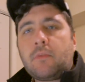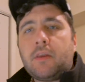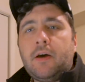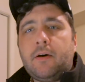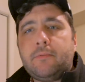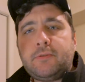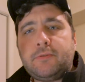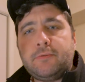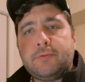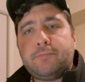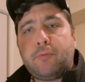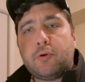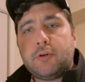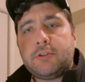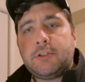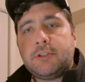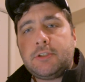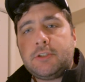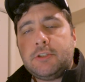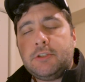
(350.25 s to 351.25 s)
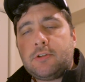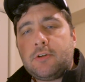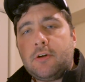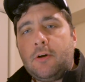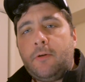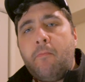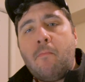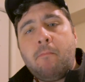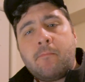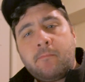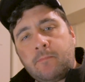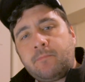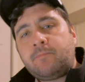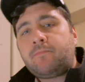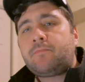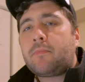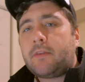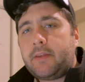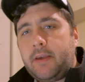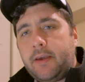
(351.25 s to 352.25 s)
Helps with portion control
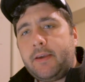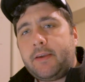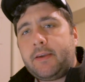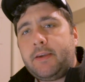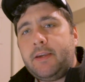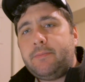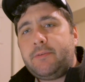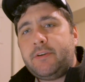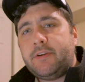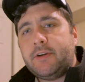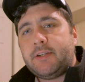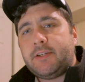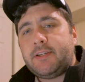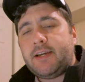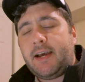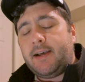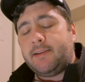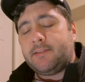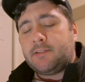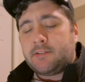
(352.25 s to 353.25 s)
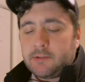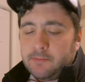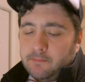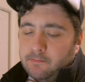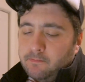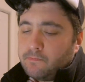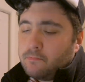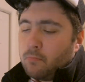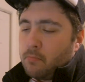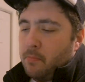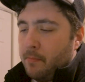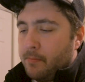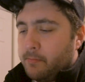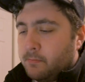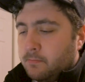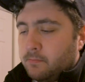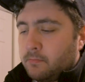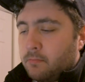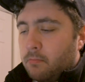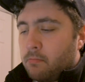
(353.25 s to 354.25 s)
and keeps you on task.
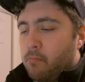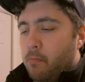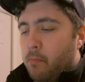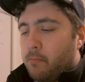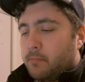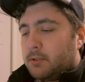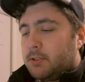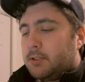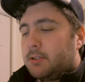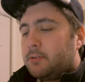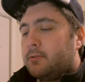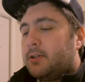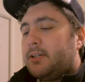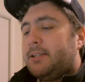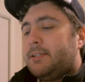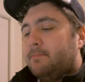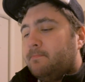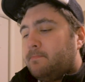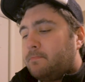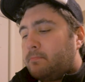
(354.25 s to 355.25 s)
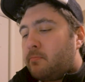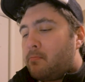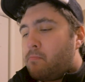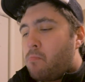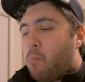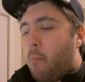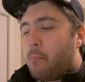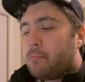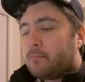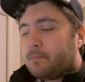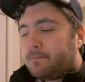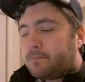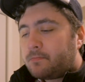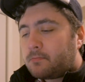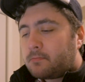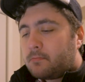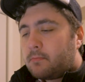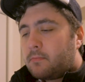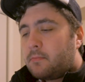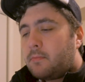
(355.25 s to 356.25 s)
Alright,
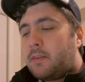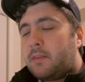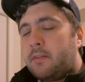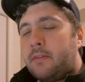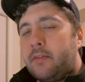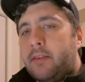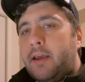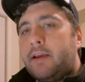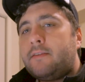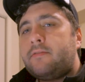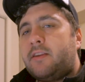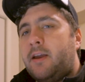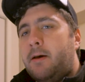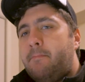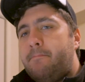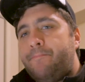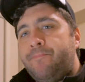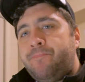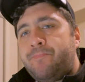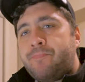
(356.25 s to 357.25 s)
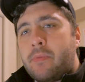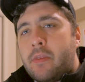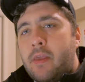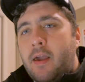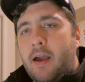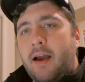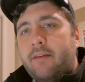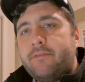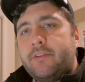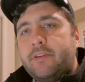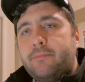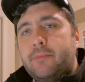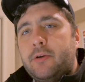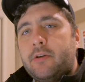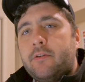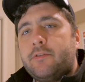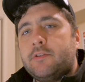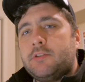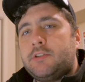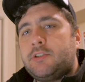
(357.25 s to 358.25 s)
next up, I have this
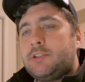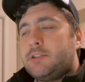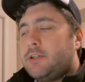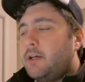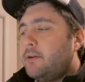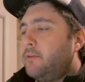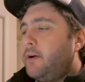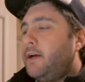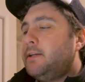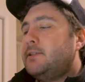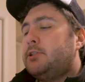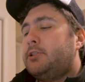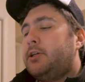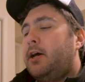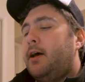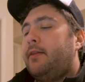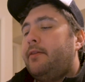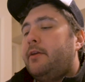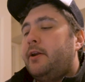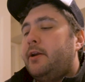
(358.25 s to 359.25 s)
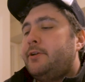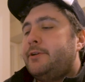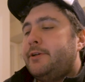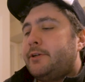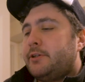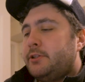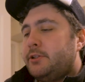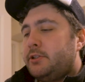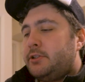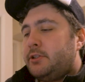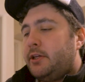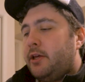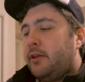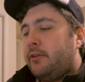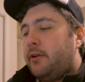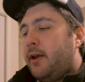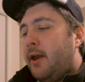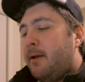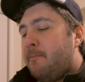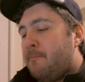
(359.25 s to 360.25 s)
beautiful sunrise shot that I took just the
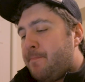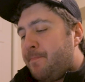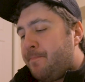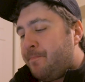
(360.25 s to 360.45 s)
other day.